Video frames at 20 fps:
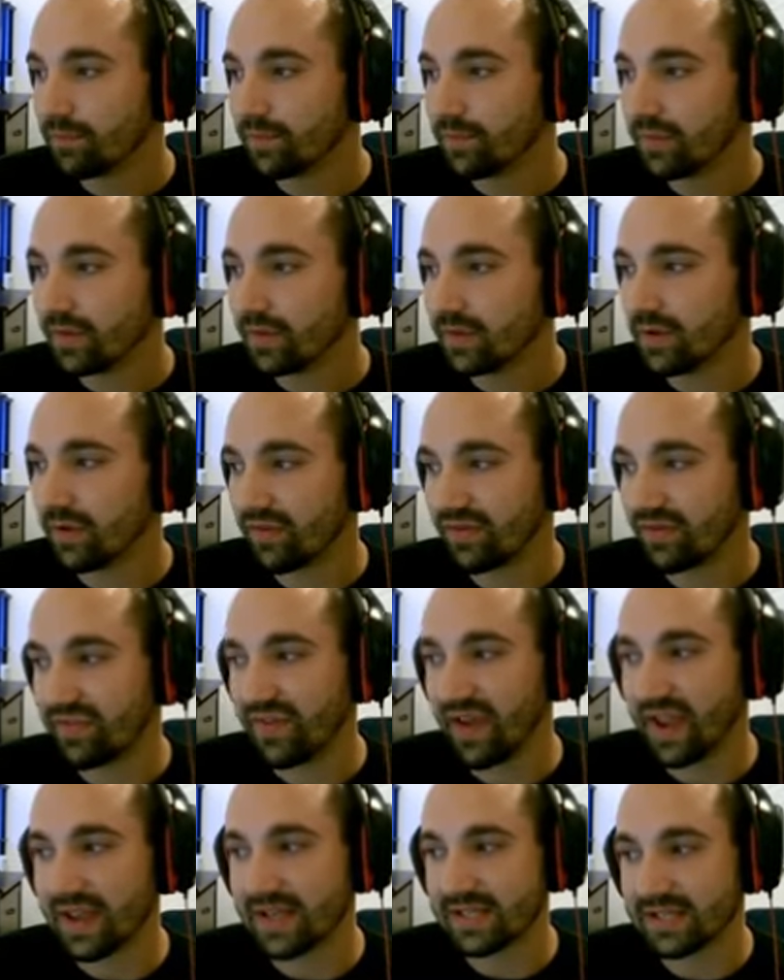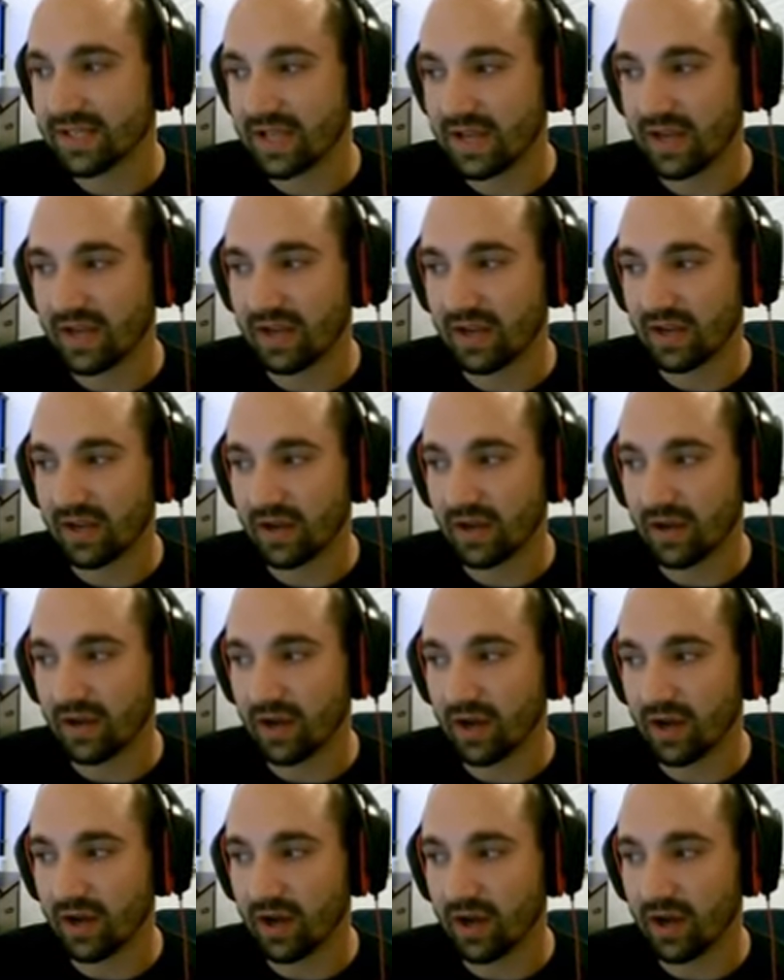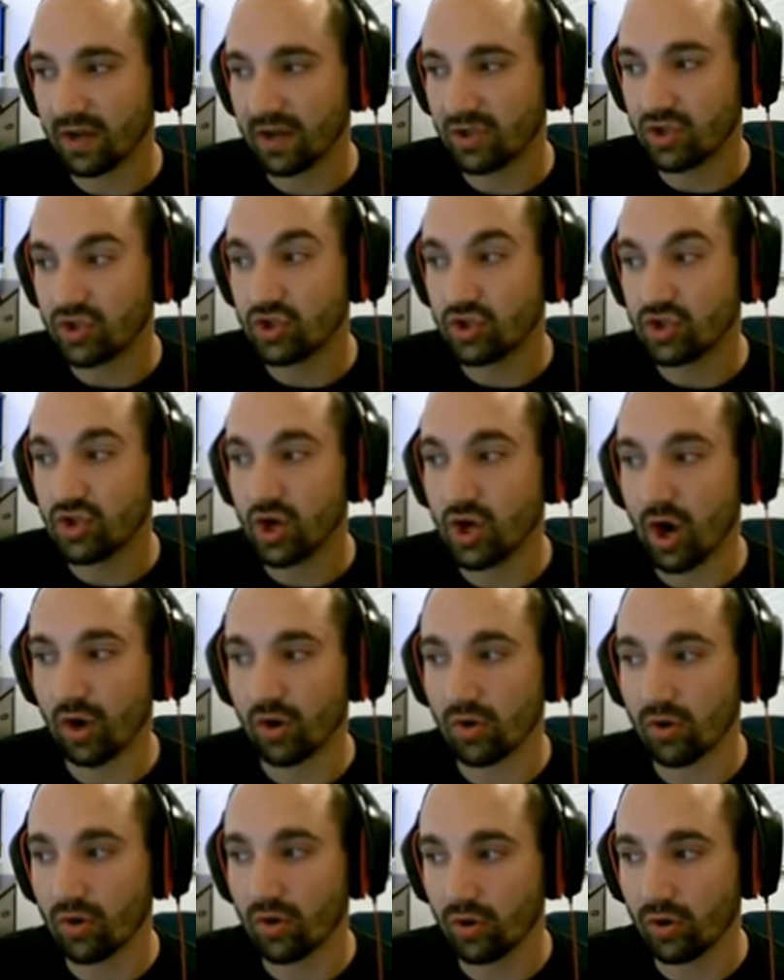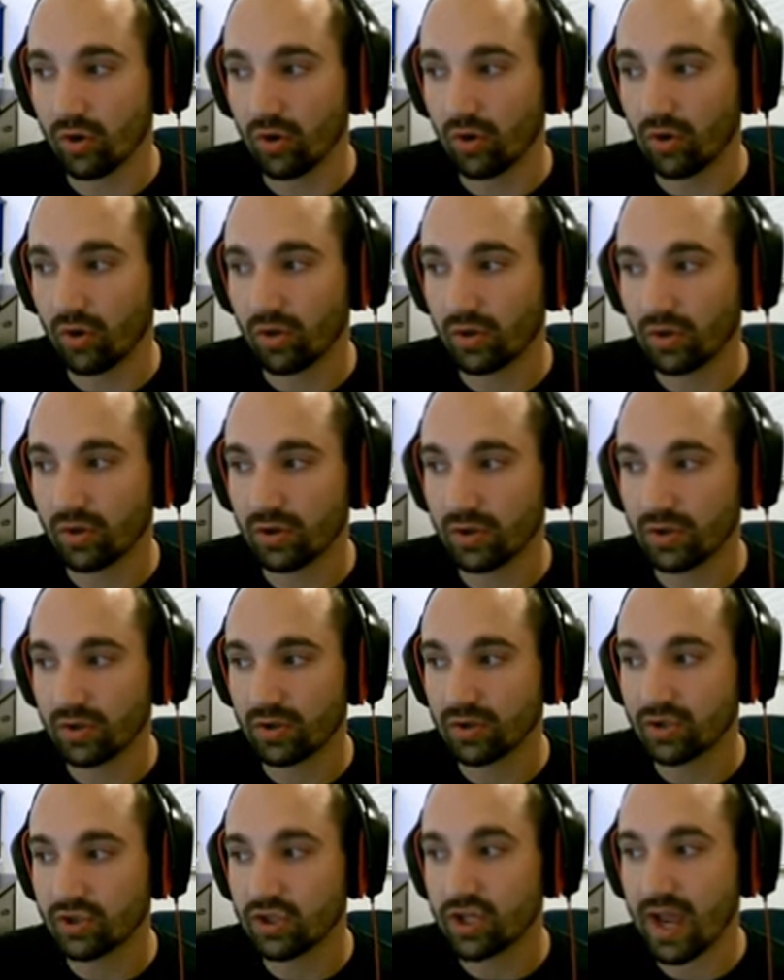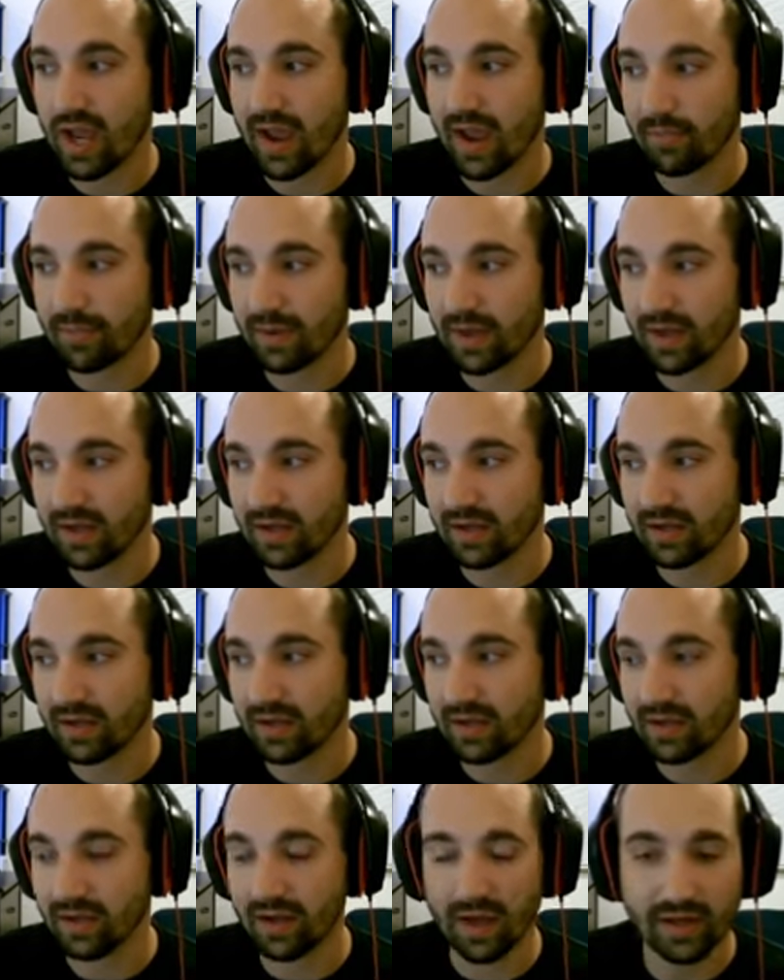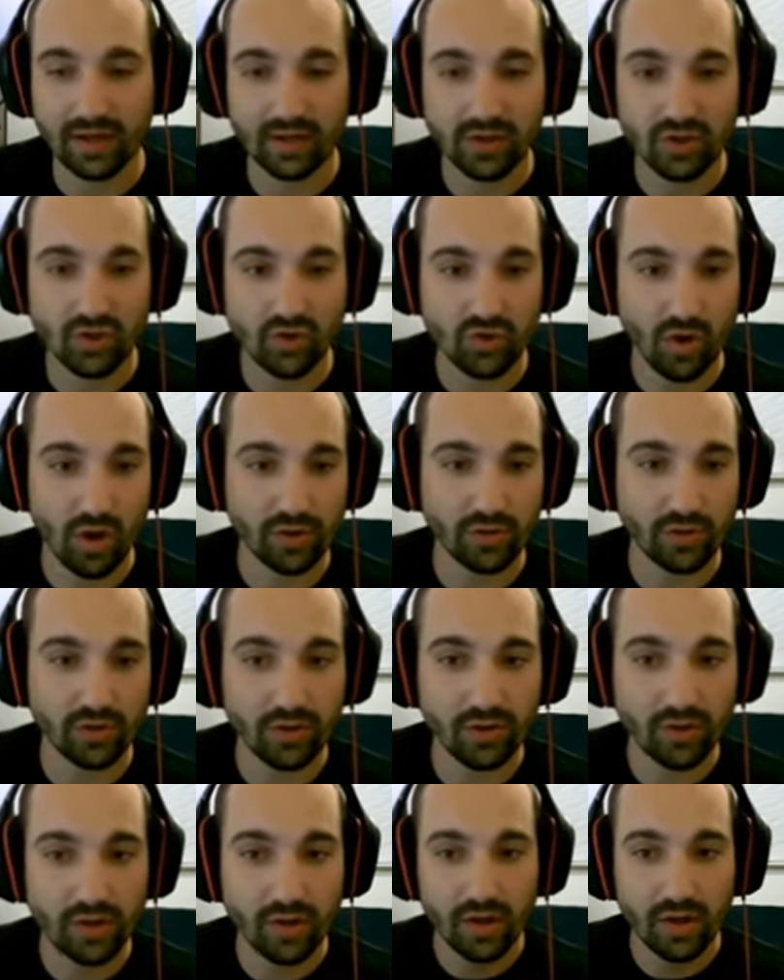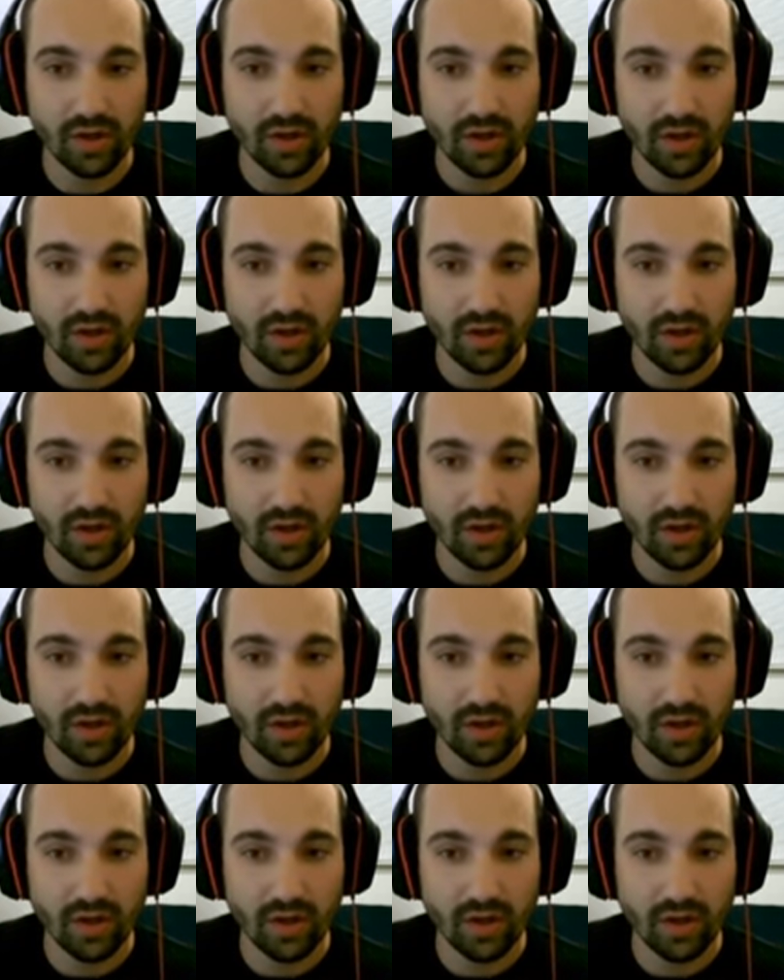you're facing a jungle champion like Trundle,